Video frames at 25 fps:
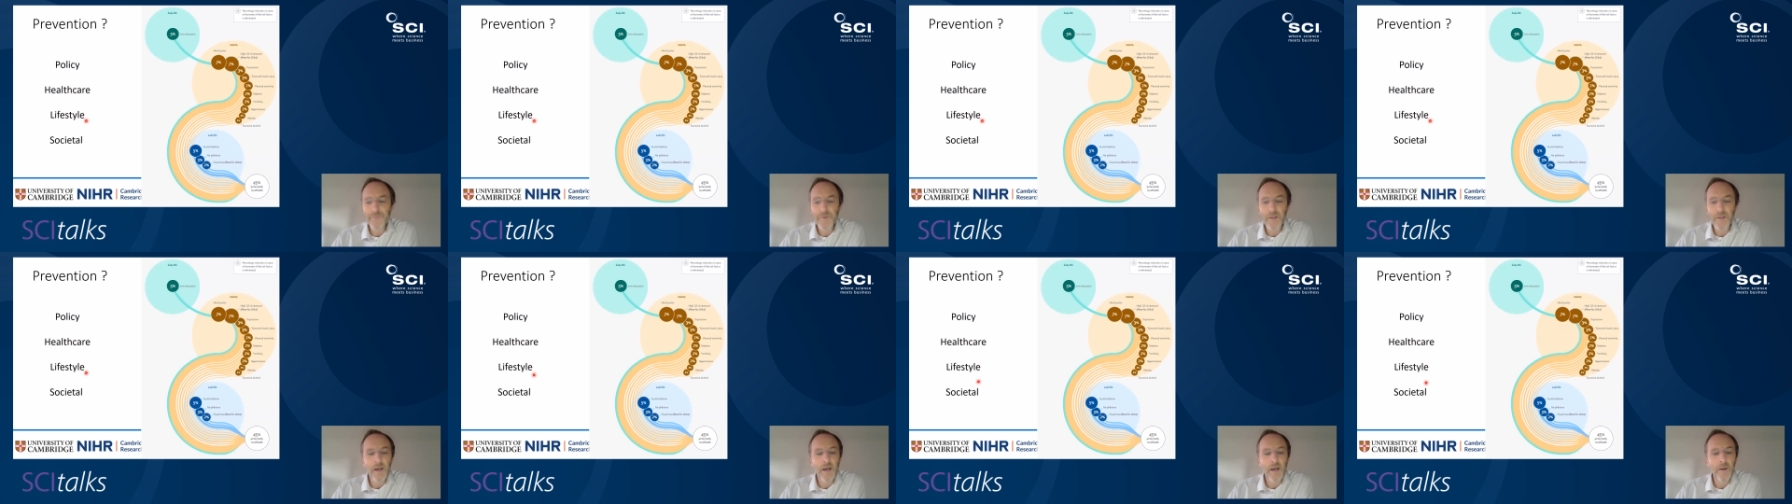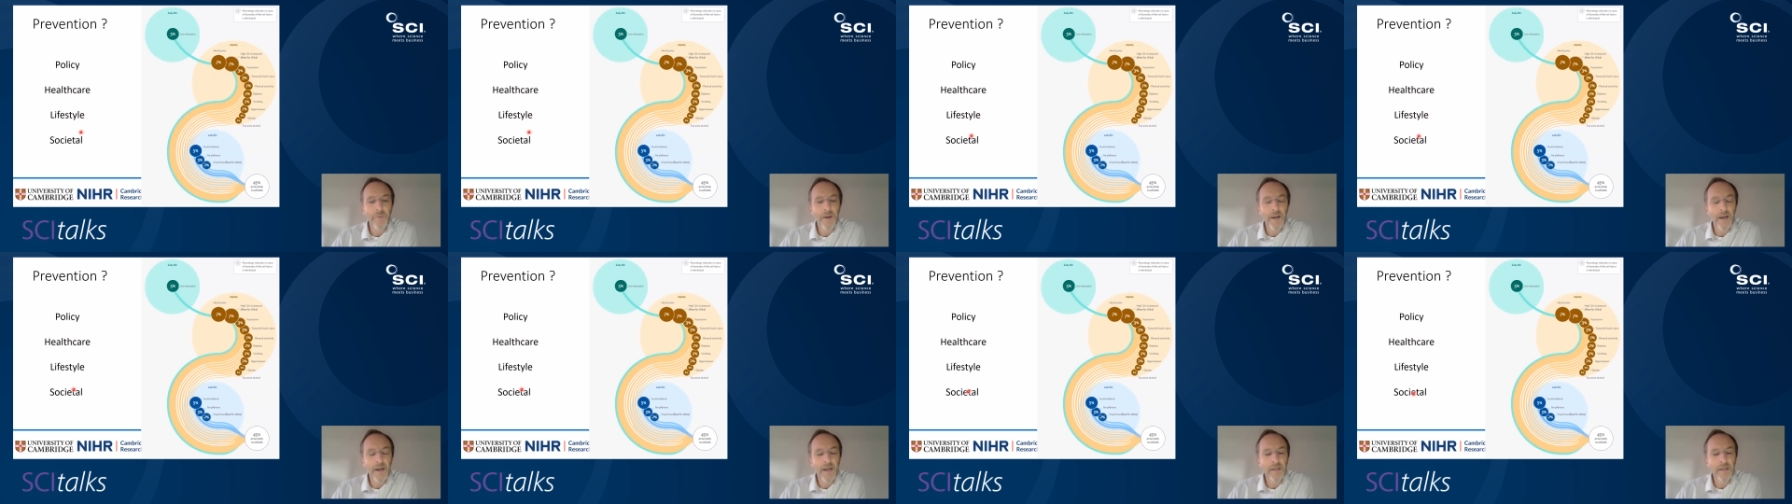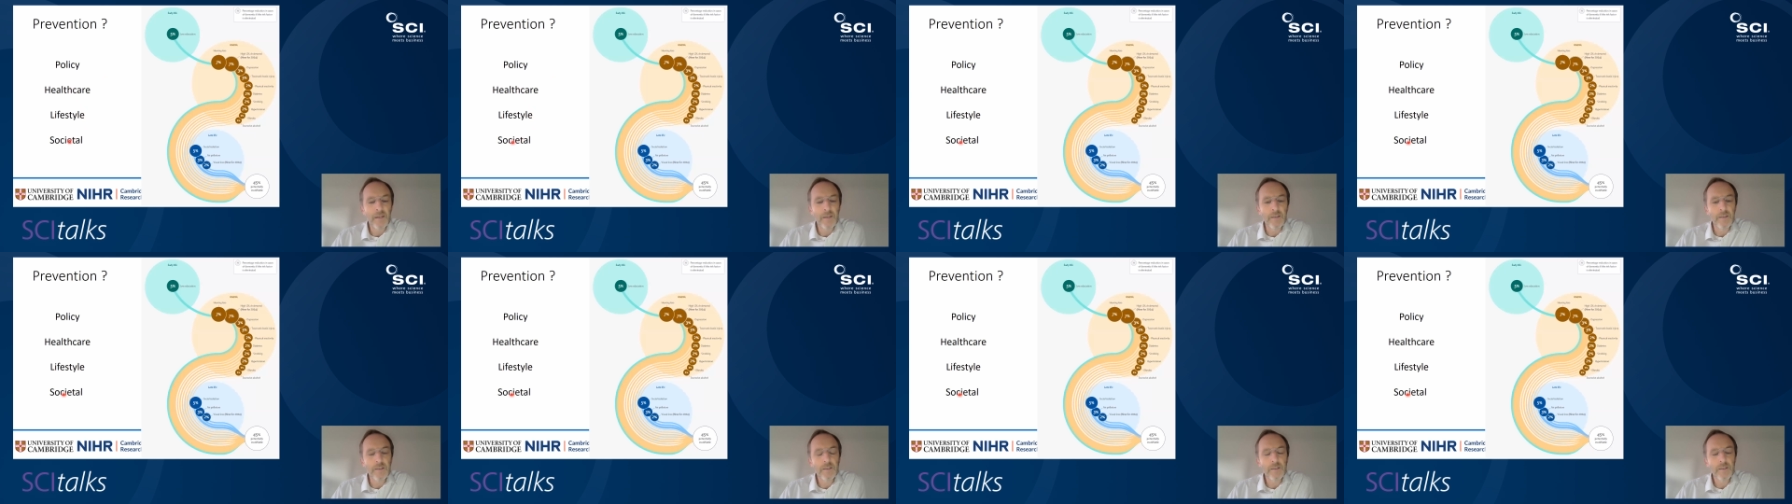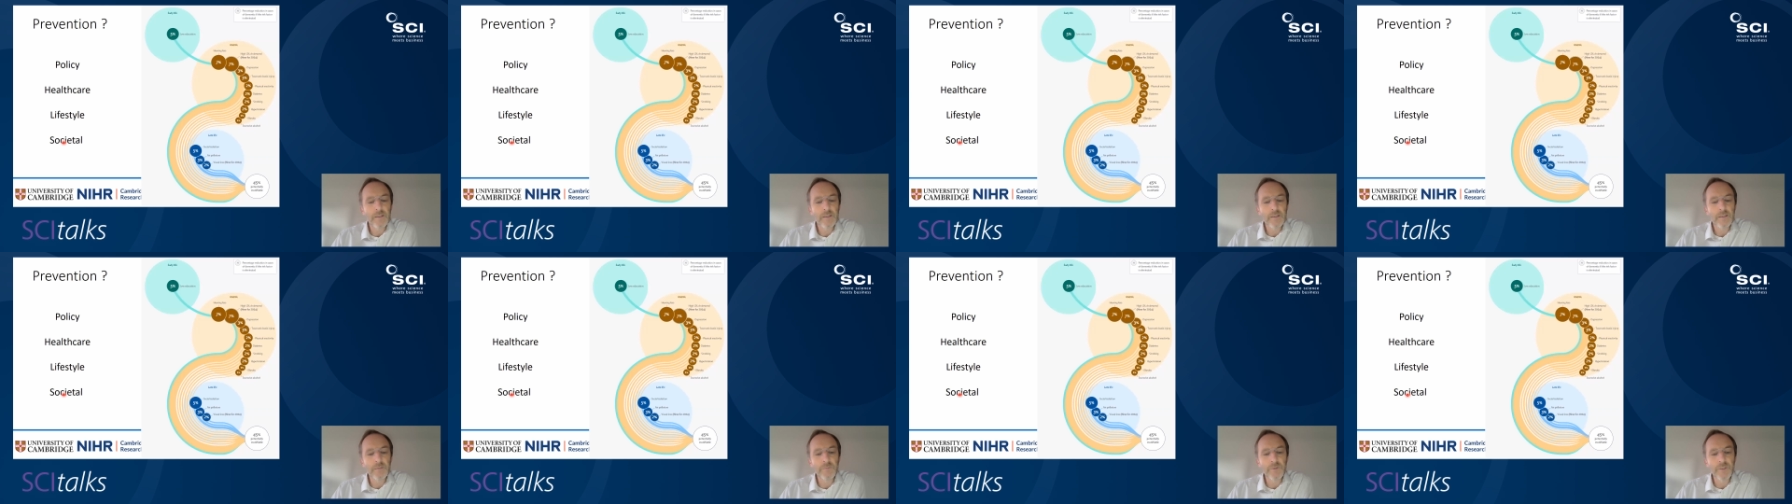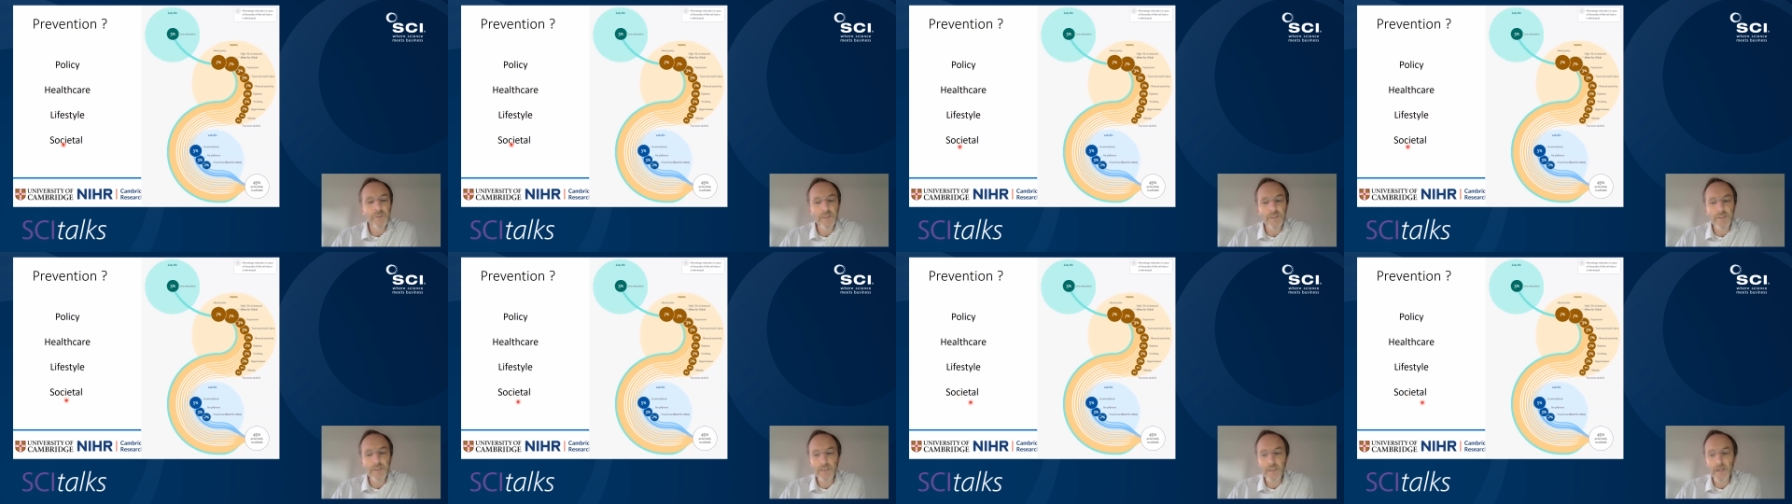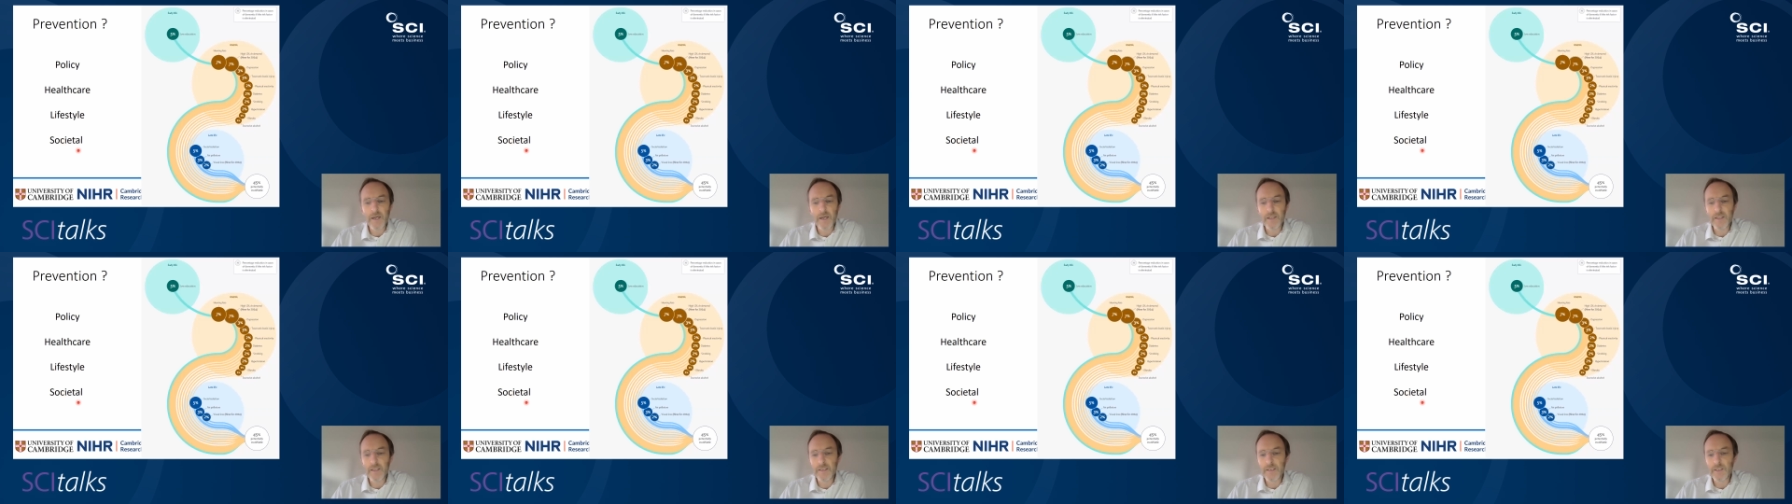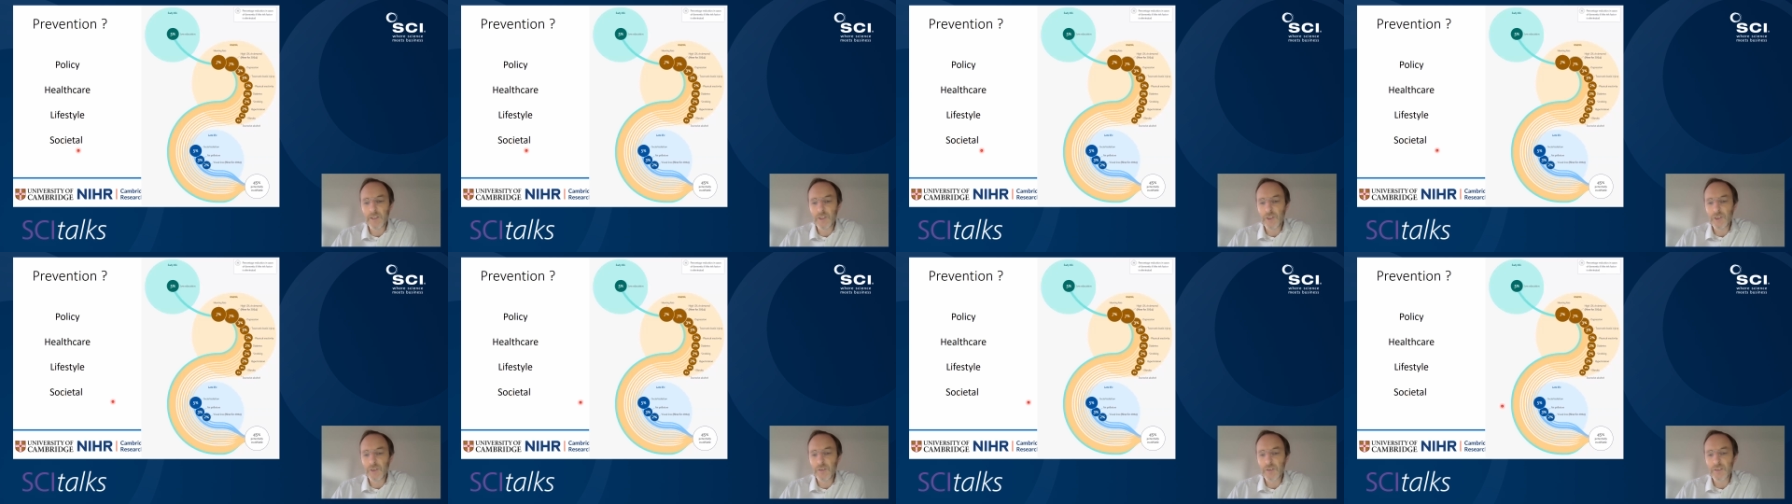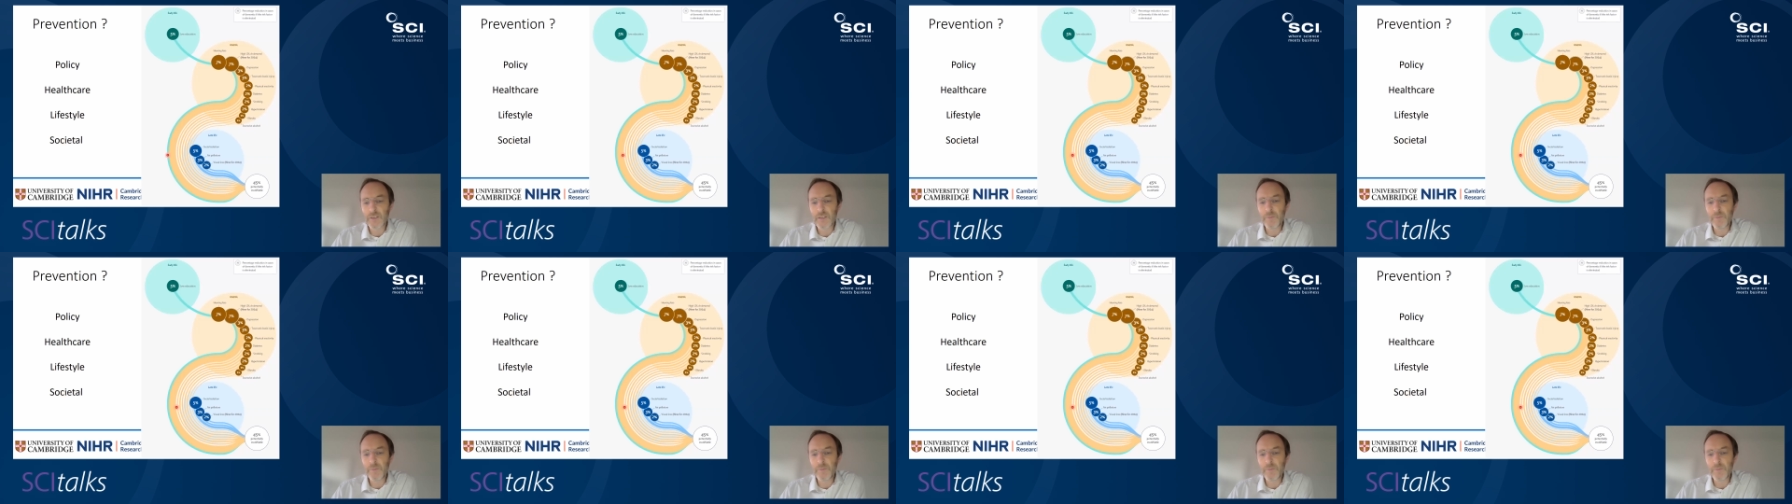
and some societal issues.